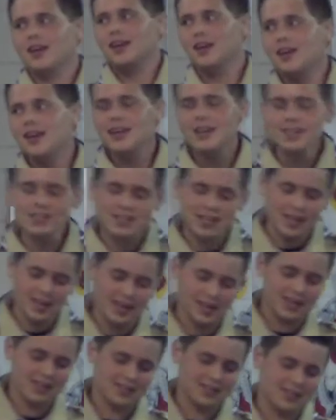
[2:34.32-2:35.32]
he
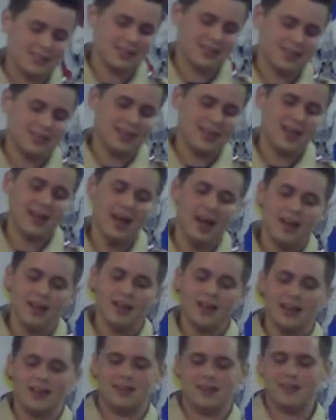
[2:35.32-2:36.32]
says, and I
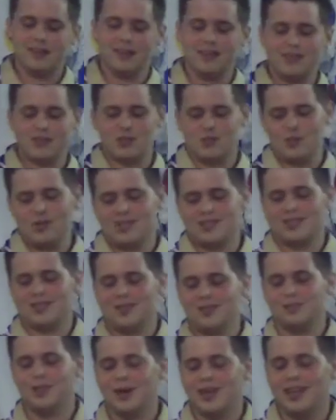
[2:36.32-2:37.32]
like this reason,
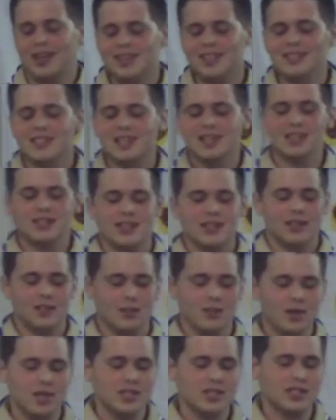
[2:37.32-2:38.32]
but he says that
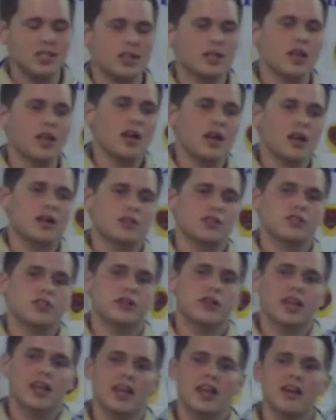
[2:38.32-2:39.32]
the reason is
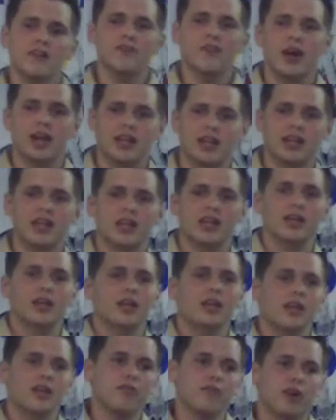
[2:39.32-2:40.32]
so that if I get it,
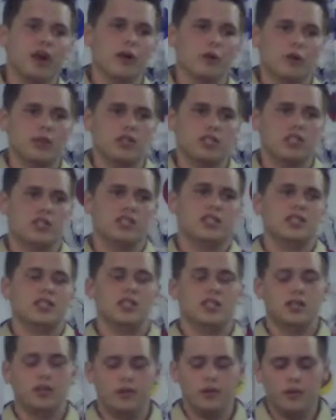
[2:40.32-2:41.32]
if I were to
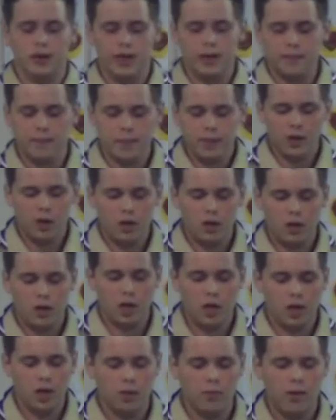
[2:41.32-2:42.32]
succeed and do it,
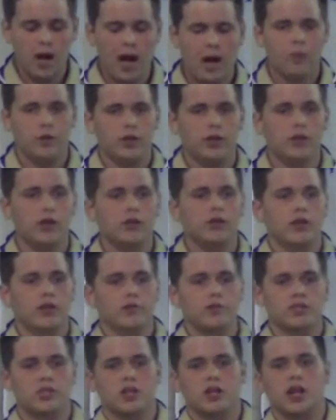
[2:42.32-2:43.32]
I would know that
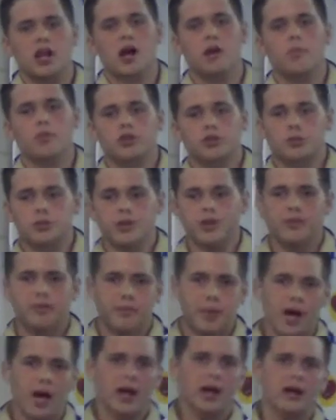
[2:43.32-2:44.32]
it was an accomplishment of
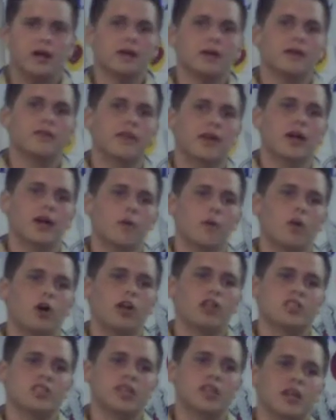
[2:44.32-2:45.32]
mine, that I
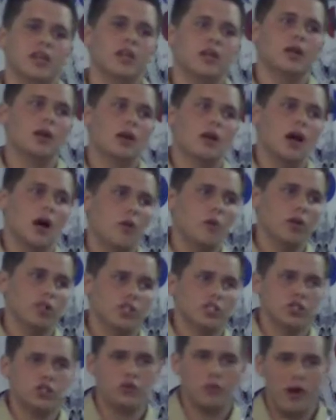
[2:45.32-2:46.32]

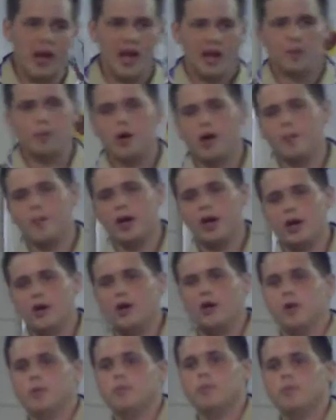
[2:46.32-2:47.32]
wasn't dragged by my
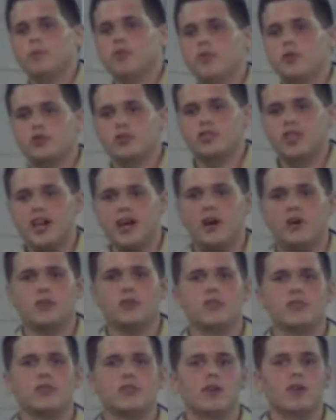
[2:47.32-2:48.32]
arm through
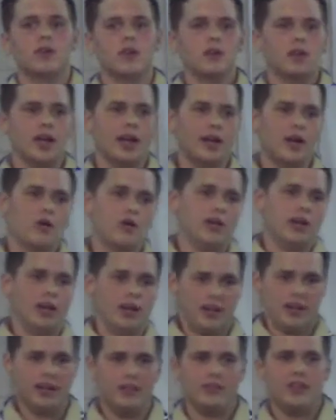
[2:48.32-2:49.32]
scouts. Like,
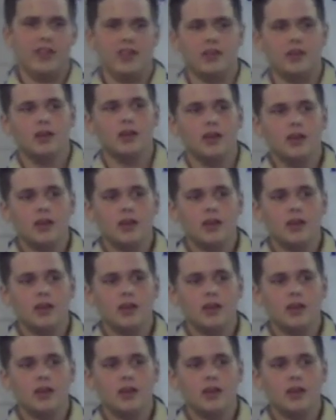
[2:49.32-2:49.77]
okay, and then